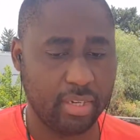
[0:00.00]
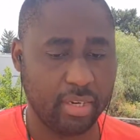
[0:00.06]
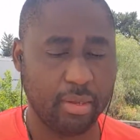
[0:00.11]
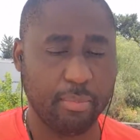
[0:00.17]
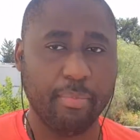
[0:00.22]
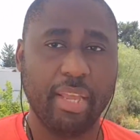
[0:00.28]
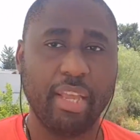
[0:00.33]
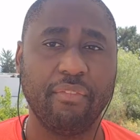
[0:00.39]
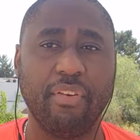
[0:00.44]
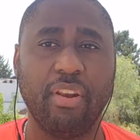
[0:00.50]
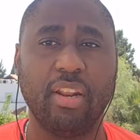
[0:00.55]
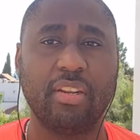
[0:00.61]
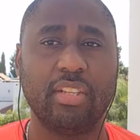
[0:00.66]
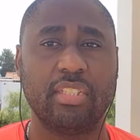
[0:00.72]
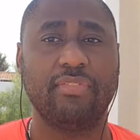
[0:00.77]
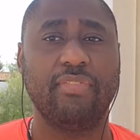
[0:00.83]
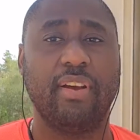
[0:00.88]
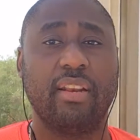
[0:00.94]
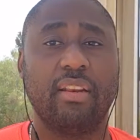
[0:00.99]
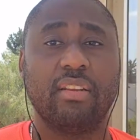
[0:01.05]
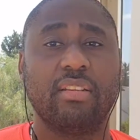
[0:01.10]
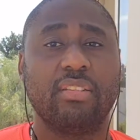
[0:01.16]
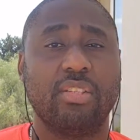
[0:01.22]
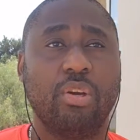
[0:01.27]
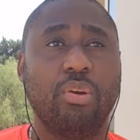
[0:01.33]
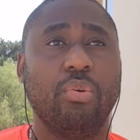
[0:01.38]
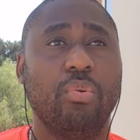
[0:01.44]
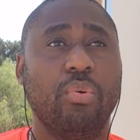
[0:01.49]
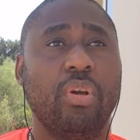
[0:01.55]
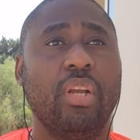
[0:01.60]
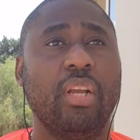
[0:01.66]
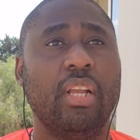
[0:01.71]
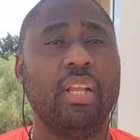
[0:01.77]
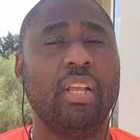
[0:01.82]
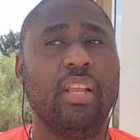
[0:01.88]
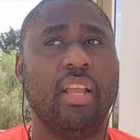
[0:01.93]
Mayor of London's fund. So
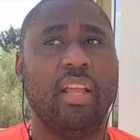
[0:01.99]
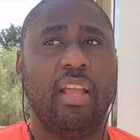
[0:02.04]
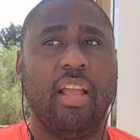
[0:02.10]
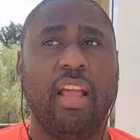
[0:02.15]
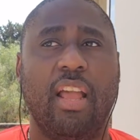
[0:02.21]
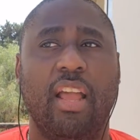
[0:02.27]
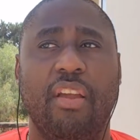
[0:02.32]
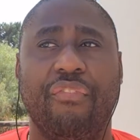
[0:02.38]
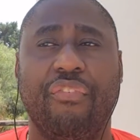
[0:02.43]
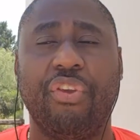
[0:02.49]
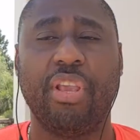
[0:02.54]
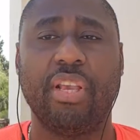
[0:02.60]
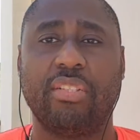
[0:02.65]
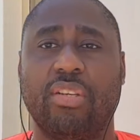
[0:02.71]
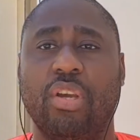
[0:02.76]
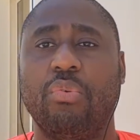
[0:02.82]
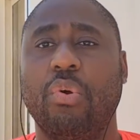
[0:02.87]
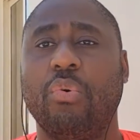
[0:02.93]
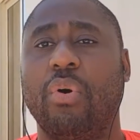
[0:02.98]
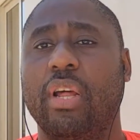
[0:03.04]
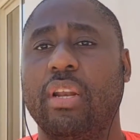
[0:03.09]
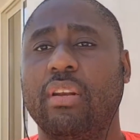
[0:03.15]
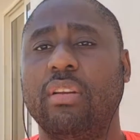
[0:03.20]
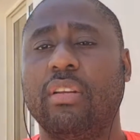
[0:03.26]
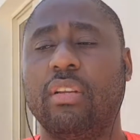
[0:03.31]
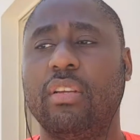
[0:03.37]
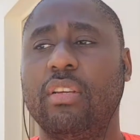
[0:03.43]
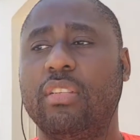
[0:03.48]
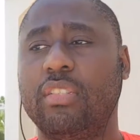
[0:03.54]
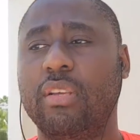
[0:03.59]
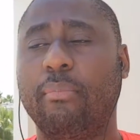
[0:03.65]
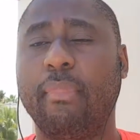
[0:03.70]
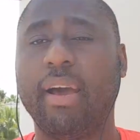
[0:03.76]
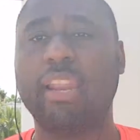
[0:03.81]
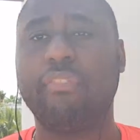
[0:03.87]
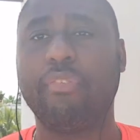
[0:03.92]
a few years ago, we won
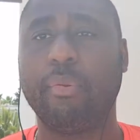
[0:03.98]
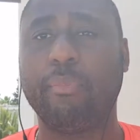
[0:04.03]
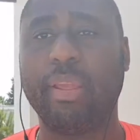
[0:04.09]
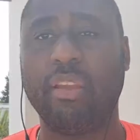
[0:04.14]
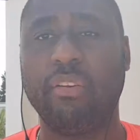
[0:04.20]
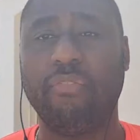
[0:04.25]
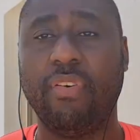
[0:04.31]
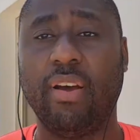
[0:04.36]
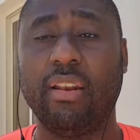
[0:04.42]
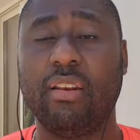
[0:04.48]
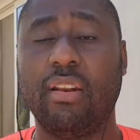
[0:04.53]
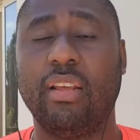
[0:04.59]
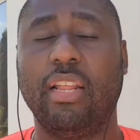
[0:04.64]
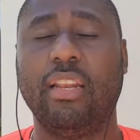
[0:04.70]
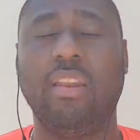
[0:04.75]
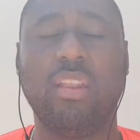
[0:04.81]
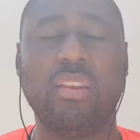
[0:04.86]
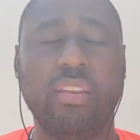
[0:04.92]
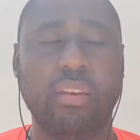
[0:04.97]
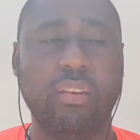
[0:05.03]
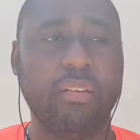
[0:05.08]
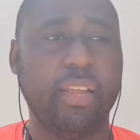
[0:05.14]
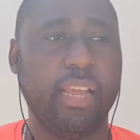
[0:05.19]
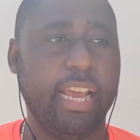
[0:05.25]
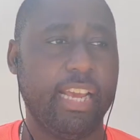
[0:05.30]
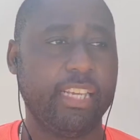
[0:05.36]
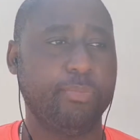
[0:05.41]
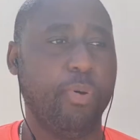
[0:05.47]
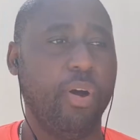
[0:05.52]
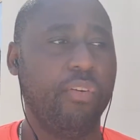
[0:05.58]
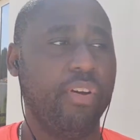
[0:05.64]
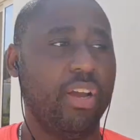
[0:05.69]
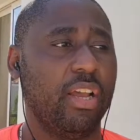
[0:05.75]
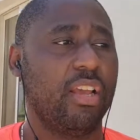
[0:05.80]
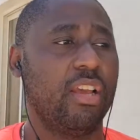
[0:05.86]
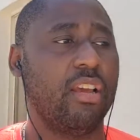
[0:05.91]
some money from the Mayor of London as part
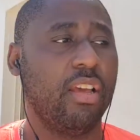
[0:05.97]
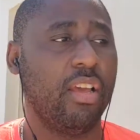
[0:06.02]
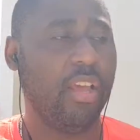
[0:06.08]
of a